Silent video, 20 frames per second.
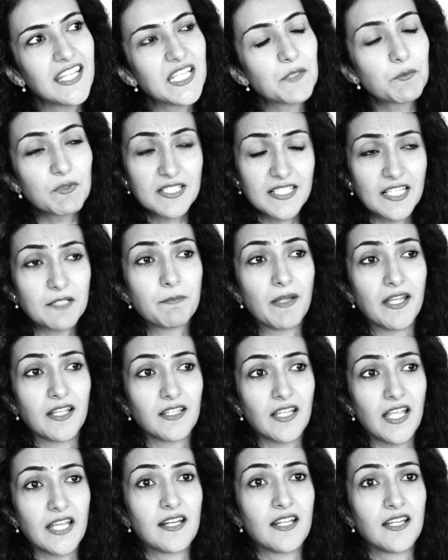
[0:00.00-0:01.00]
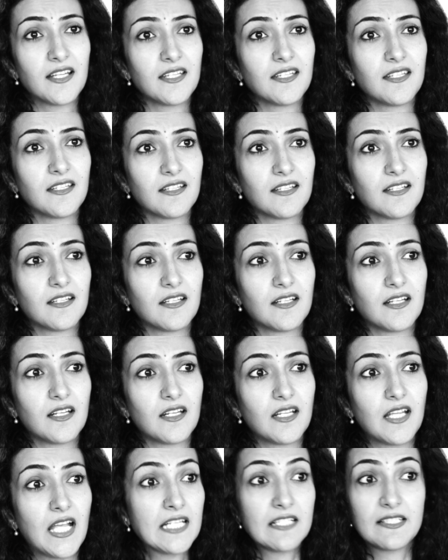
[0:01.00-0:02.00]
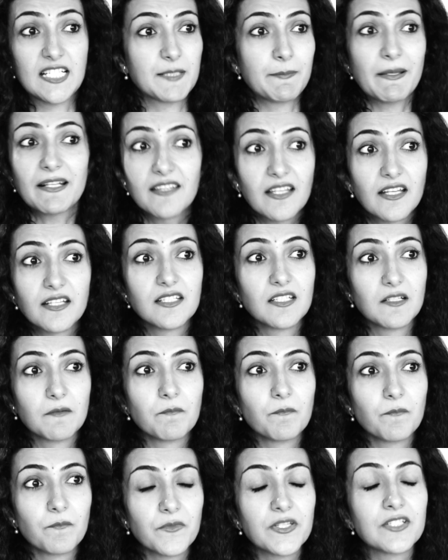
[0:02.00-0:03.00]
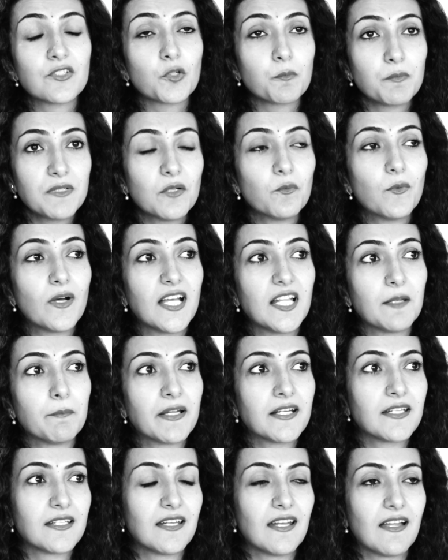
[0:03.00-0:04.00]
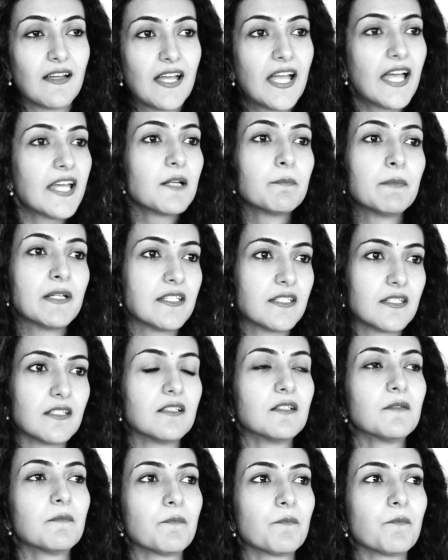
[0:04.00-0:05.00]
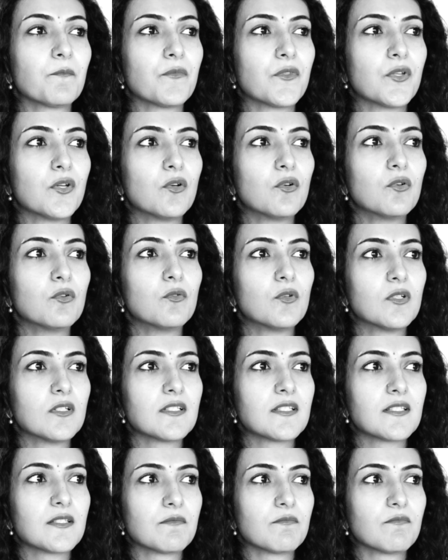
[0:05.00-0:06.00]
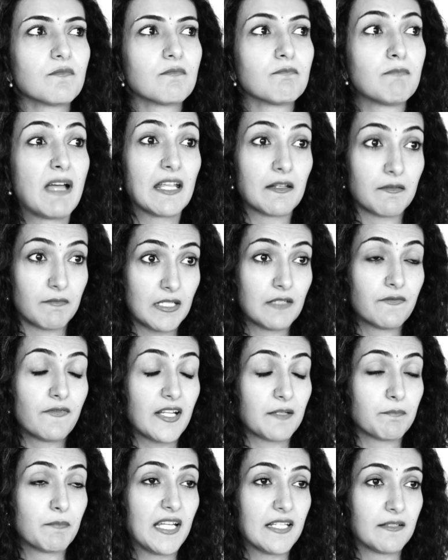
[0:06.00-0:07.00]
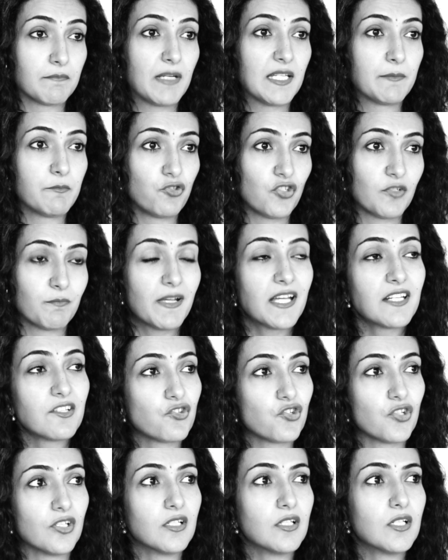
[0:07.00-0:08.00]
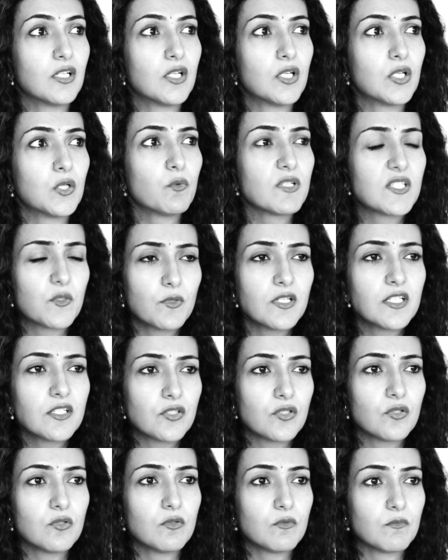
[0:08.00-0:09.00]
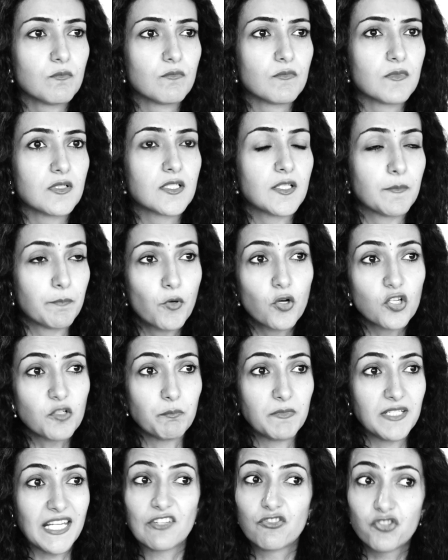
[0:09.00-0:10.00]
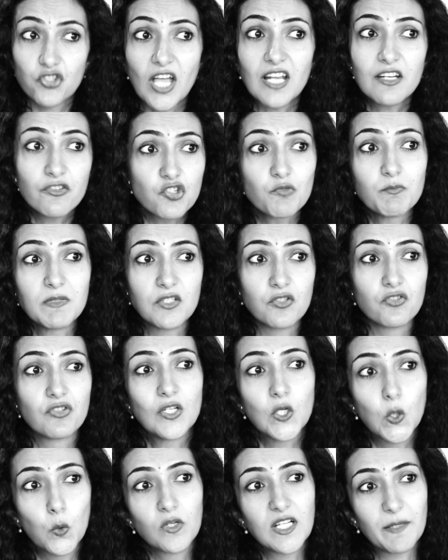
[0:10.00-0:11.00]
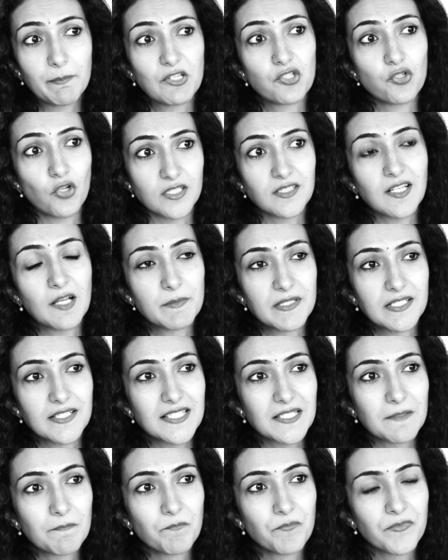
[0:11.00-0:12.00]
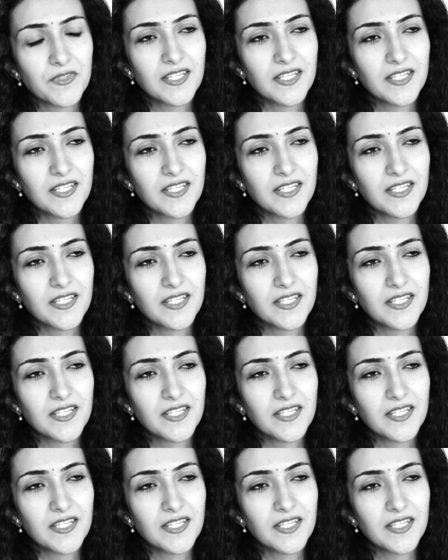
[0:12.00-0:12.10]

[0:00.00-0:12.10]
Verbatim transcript: It was a setback, and I didn't expect that. It took me a while, but I had a mentor who was, my immediate manager, who was willing to support me and challenge me to really overcome my shortcomings.